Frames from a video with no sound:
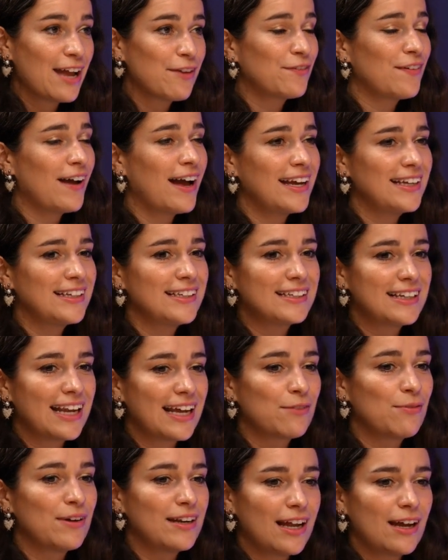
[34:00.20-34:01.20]
I find it
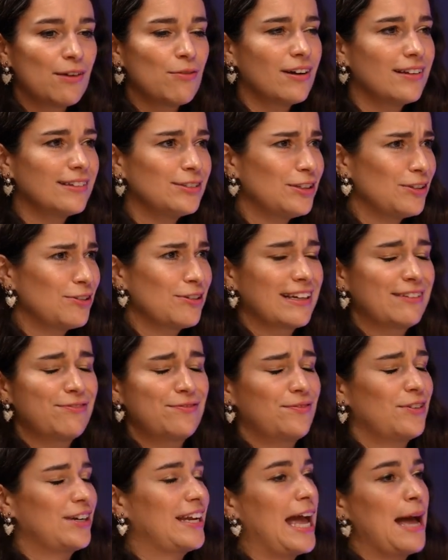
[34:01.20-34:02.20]
like when I look for